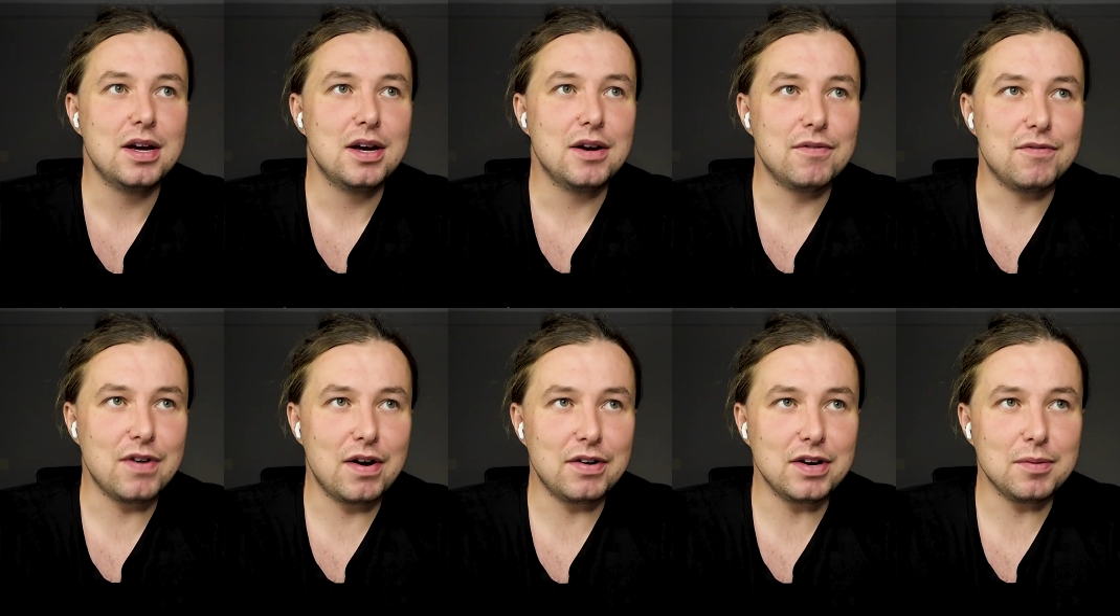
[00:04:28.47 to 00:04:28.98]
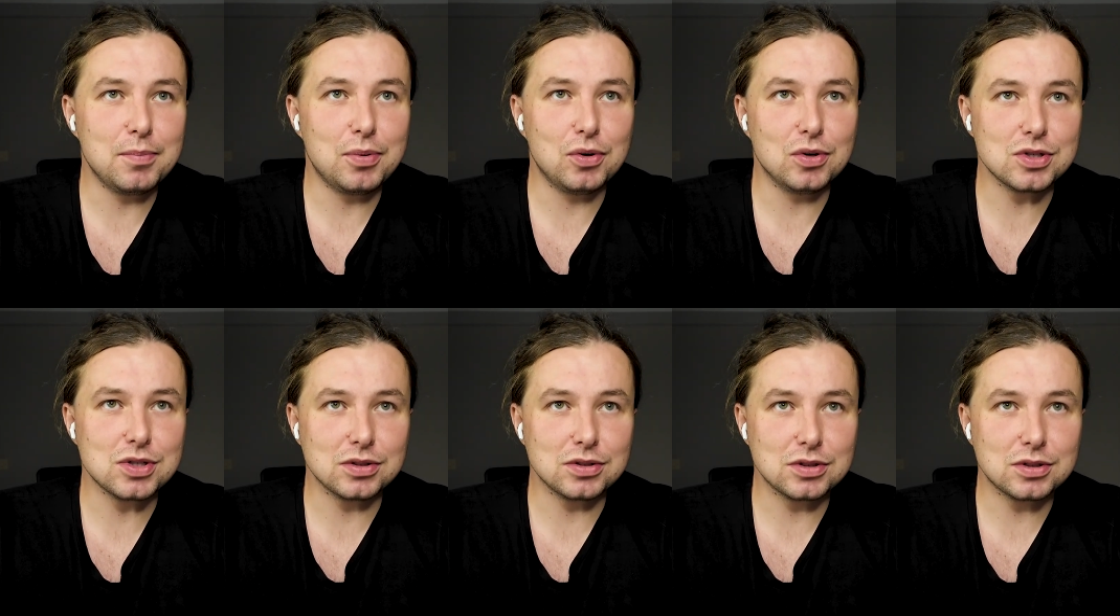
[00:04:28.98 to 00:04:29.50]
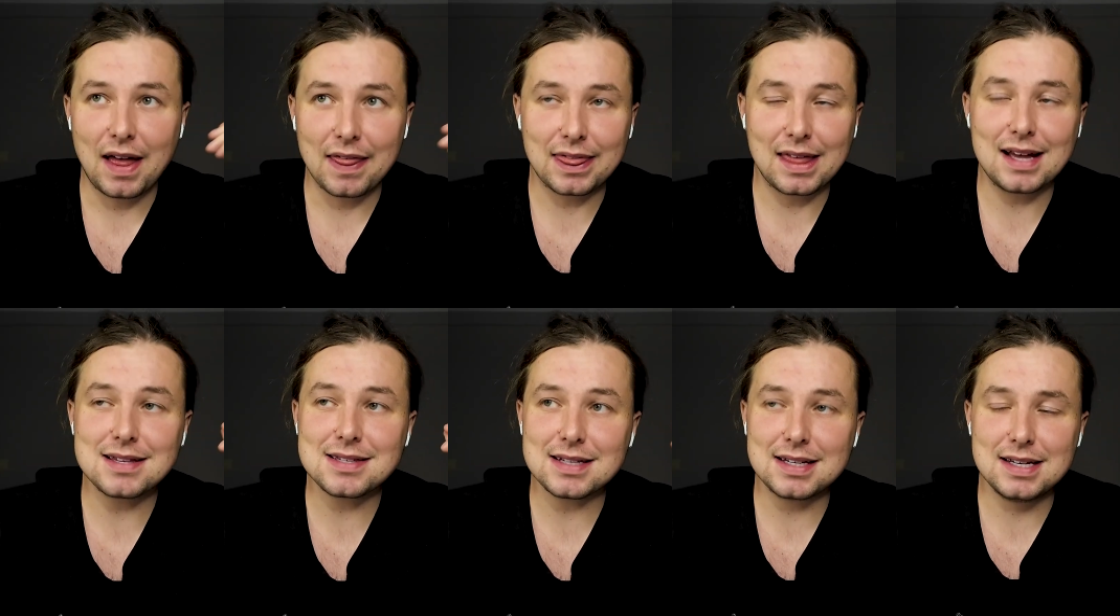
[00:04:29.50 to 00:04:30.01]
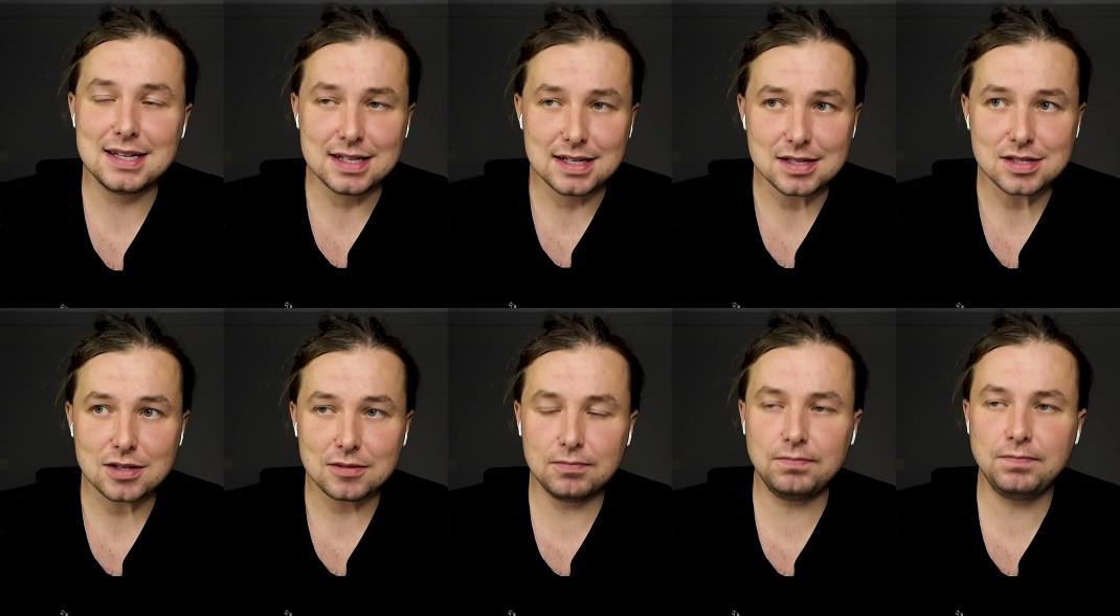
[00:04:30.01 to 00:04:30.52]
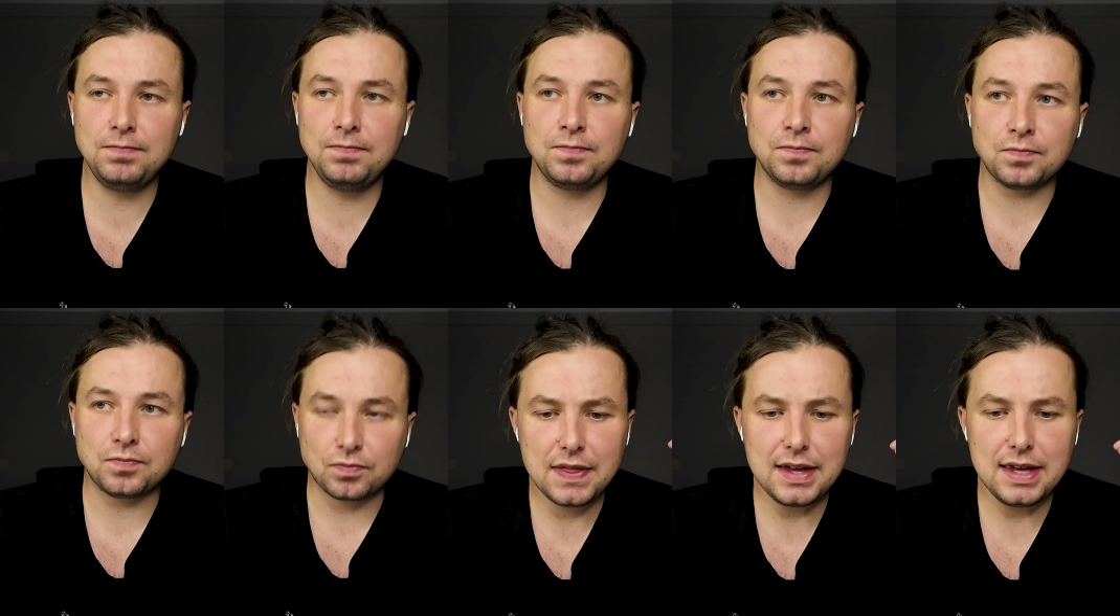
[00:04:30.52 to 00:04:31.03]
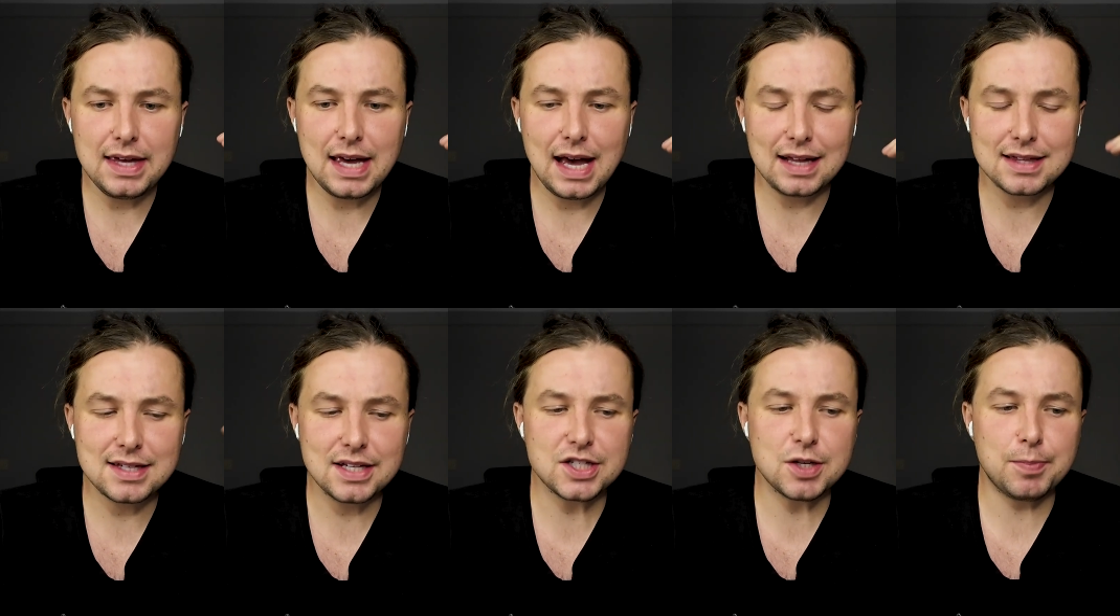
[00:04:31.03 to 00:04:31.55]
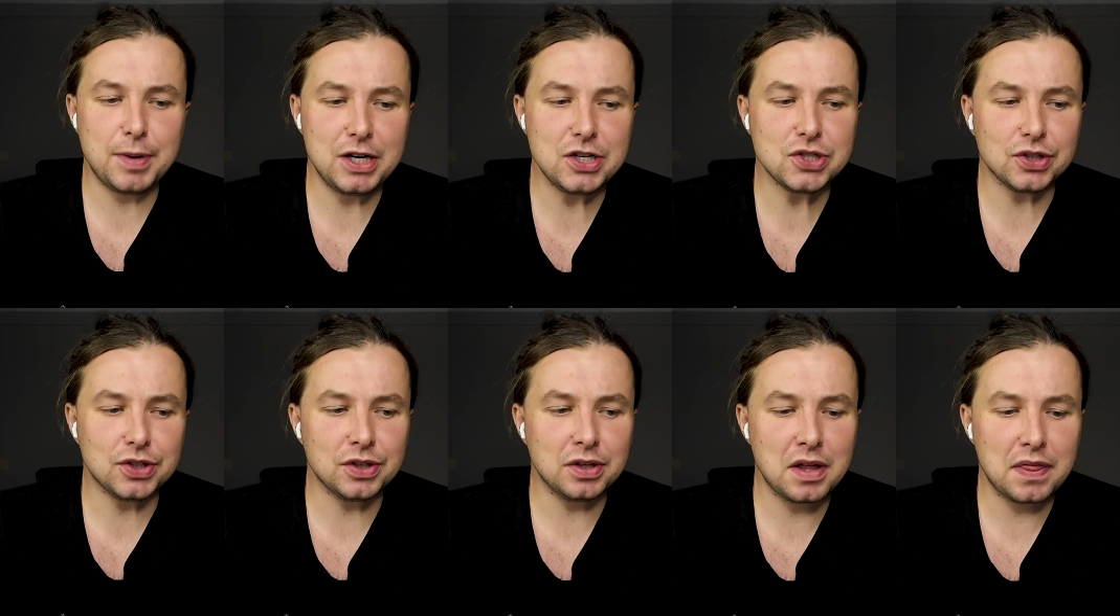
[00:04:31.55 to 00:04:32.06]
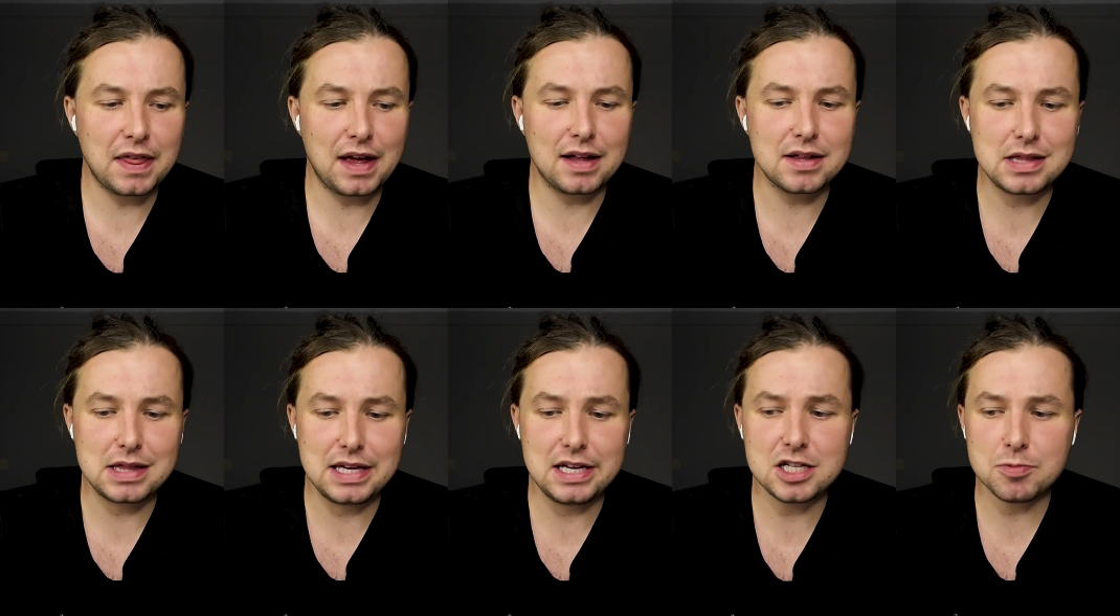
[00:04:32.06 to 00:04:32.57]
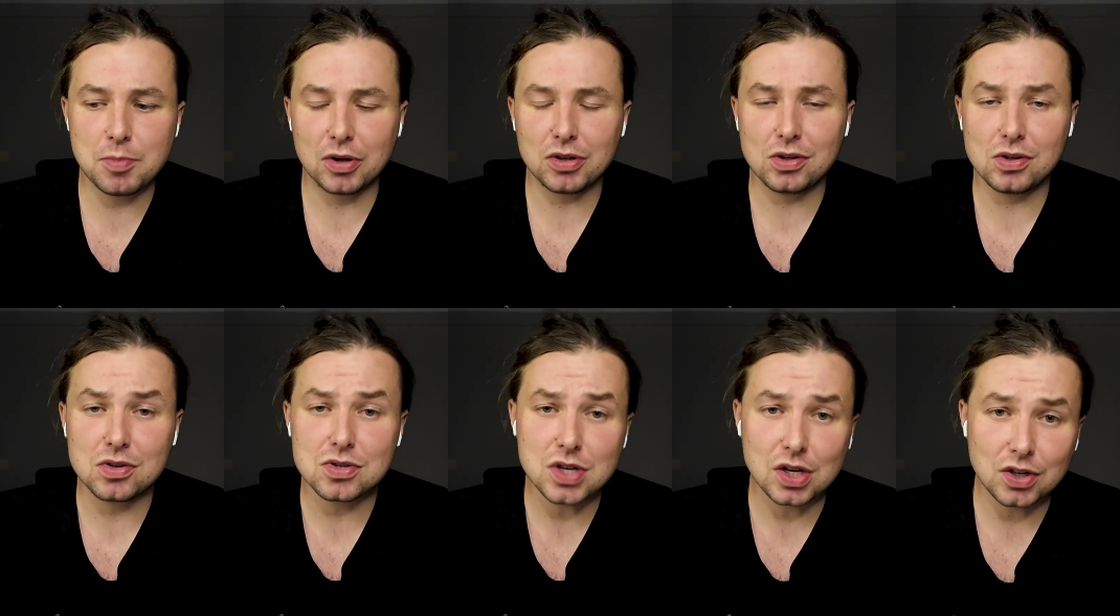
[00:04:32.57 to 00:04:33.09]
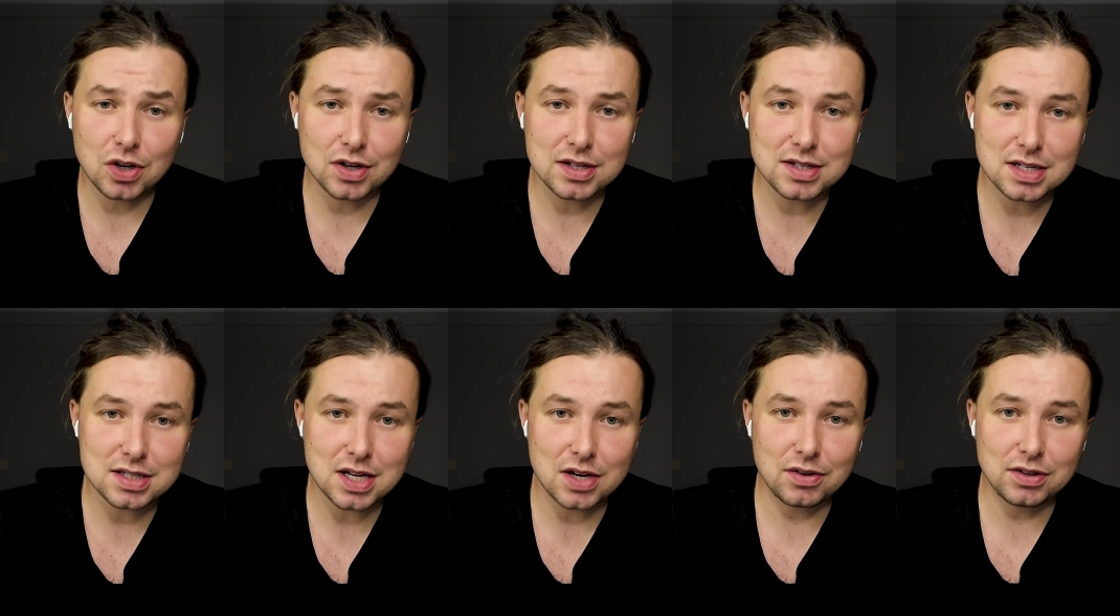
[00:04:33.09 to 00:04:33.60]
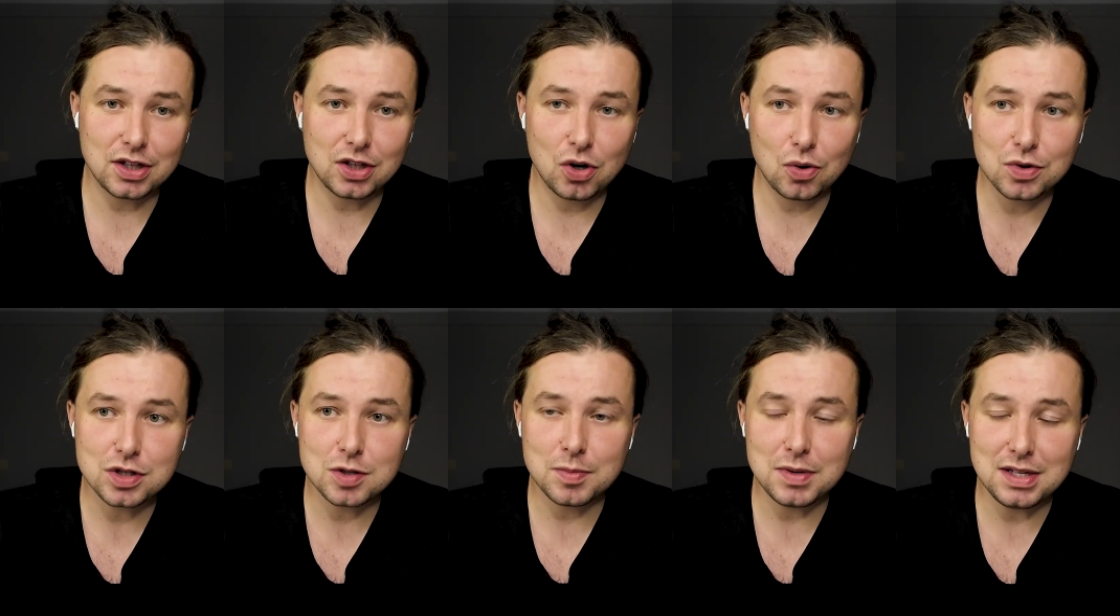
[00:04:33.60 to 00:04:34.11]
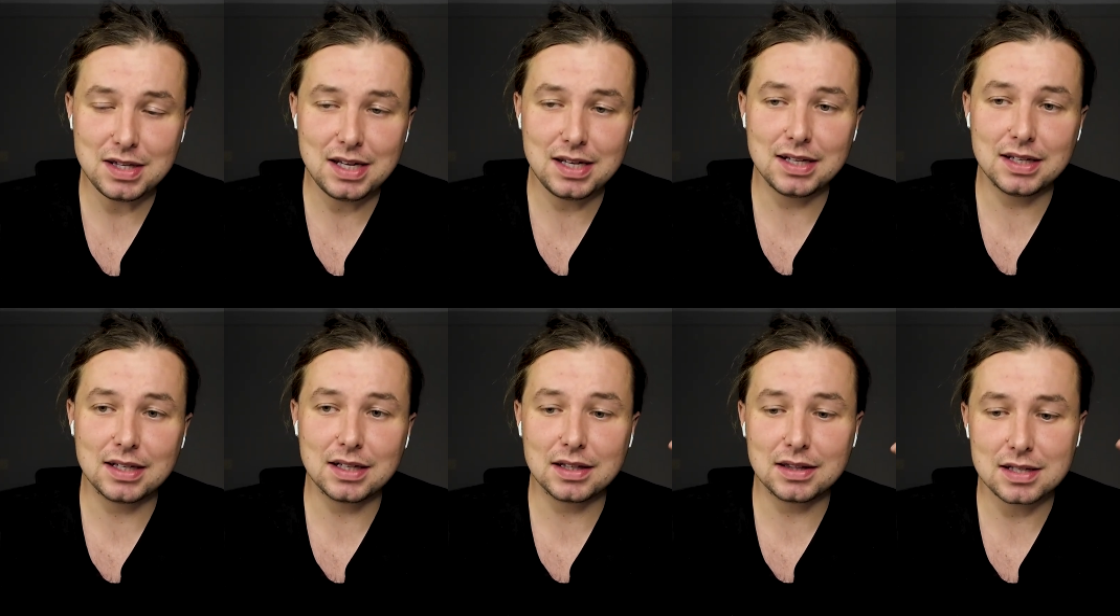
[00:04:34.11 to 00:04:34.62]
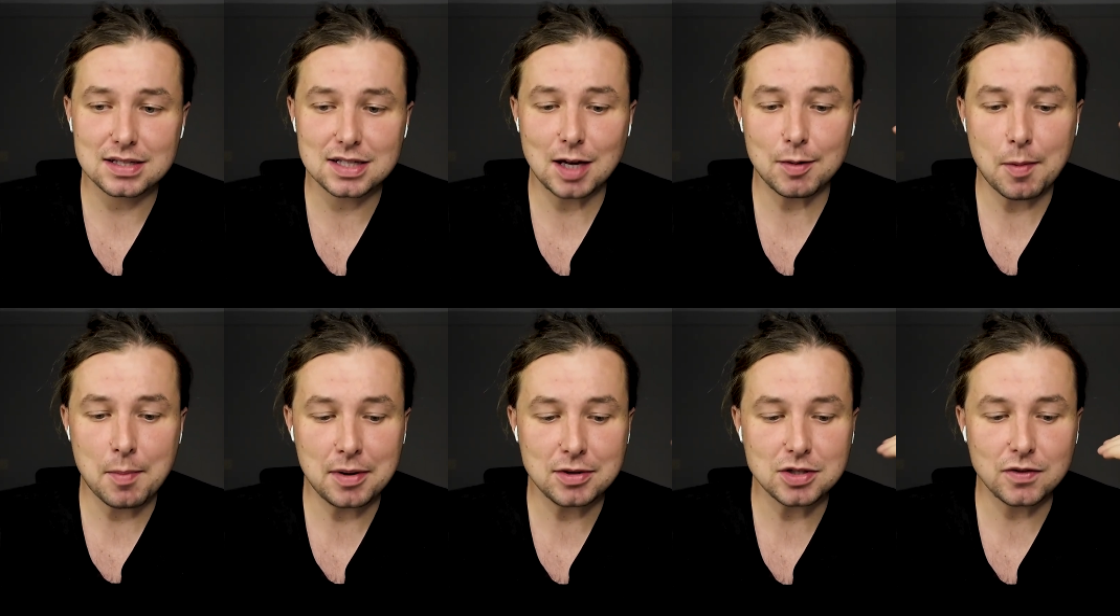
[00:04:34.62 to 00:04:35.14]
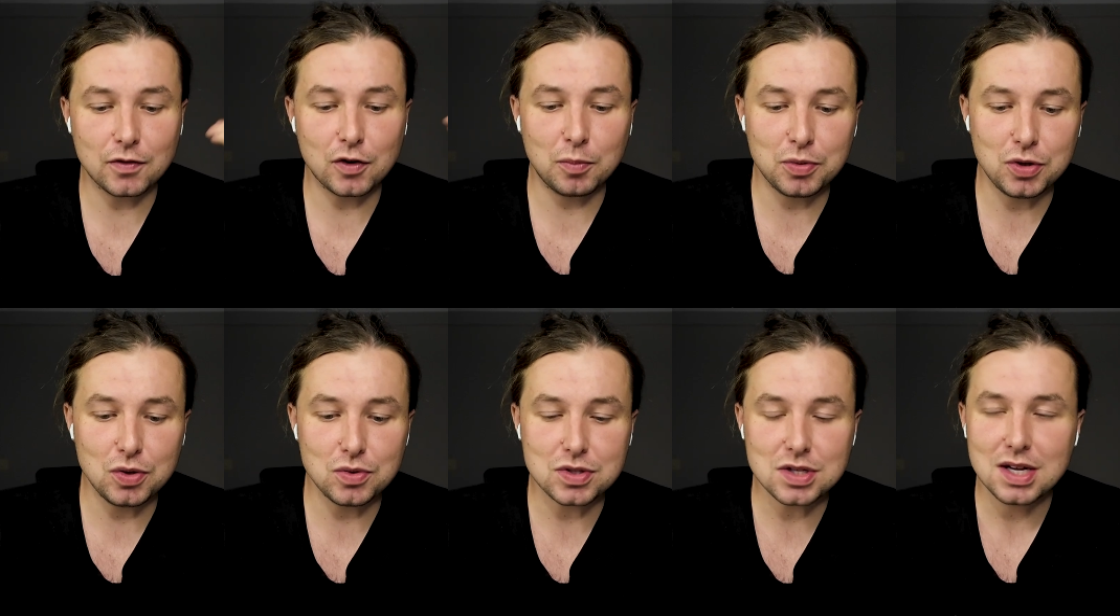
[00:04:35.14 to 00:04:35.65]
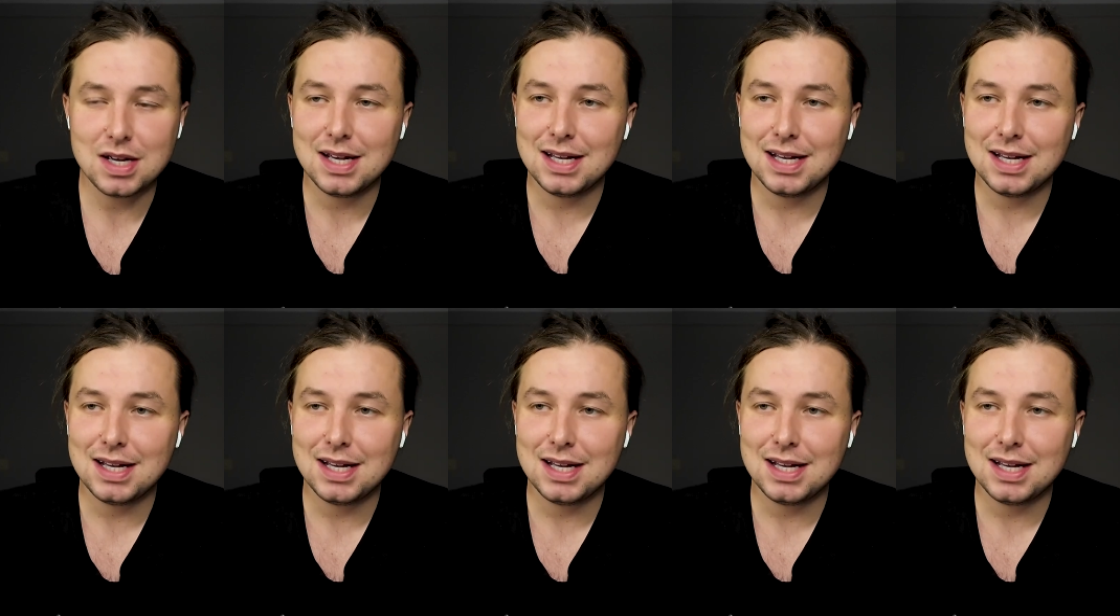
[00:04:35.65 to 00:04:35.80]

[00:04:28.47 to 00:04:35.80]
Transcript: very important, and that is the anticipation that these models are not necessarily going to be needing the same amount of compute.